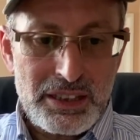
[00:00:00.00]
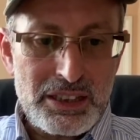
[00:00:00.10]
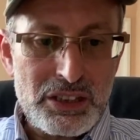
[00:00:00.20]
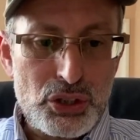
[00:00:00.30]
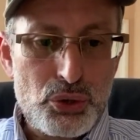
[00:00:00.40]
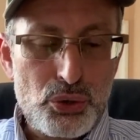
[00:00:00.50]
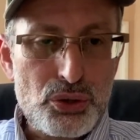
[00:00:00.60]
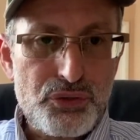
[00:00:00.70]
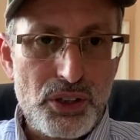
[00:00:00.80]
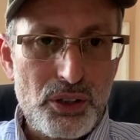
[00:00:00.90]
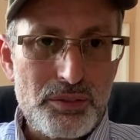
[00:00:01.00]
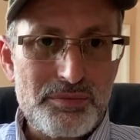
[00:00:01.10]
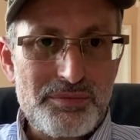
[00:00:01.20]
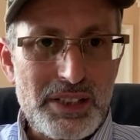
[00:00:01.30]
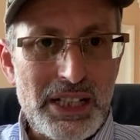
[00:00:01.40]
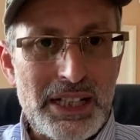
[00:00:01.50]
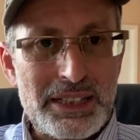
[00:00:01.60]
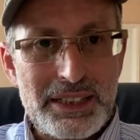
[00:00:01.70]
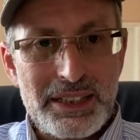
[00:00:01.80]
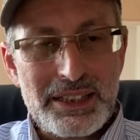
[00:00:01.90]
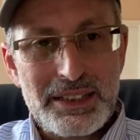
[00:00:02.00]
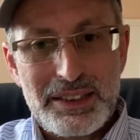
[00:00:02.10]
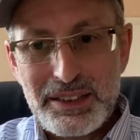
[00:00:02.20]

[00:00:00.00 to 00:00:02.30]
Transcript: the juice flow and the